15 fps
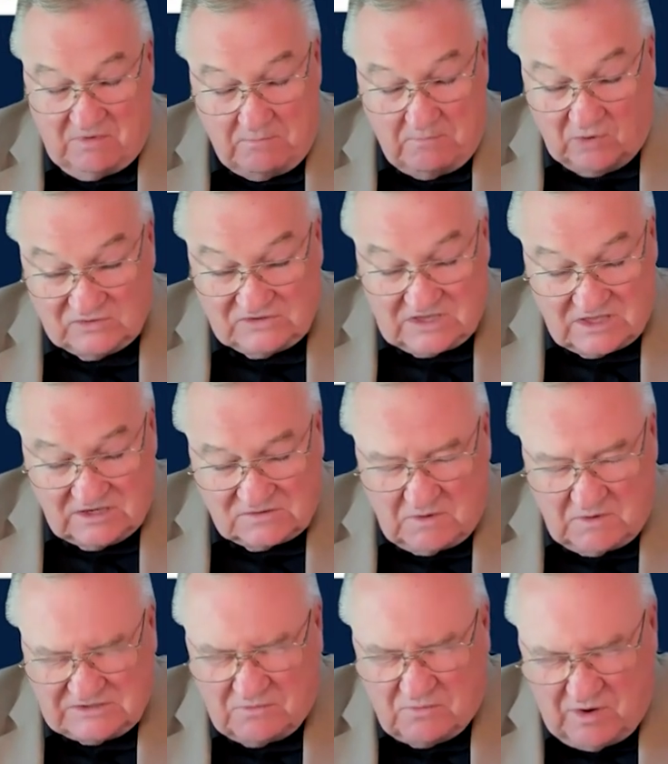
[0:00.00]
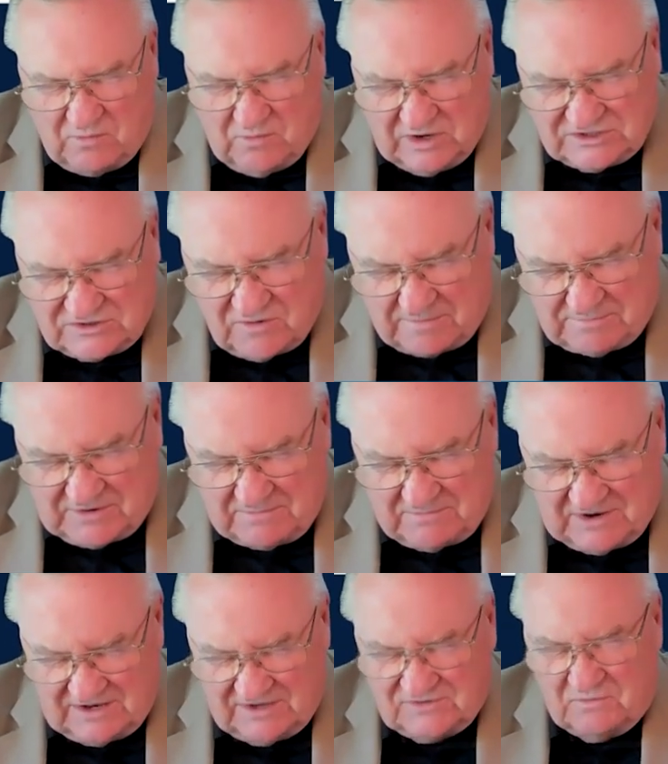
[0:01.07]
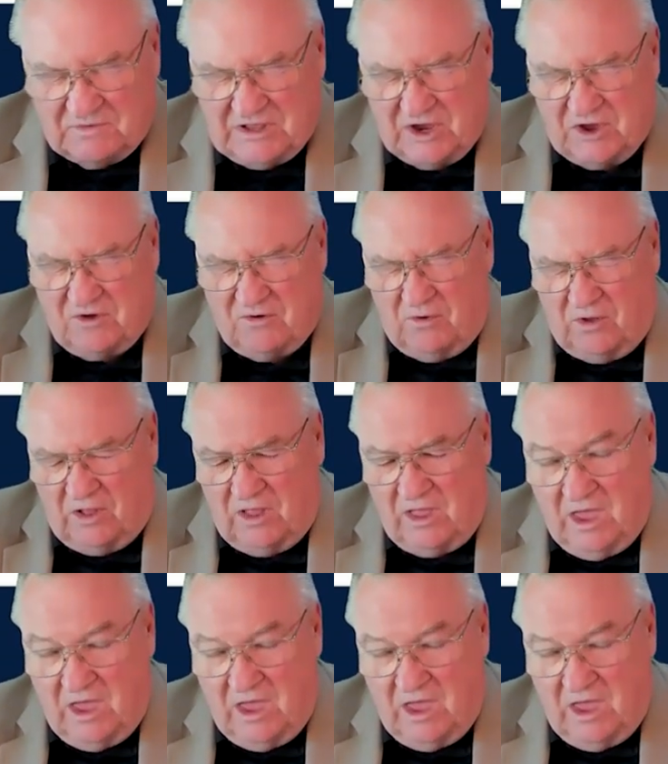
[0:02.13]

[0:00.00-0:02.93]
most of this wasn't what we'd scripted, but it's really cool.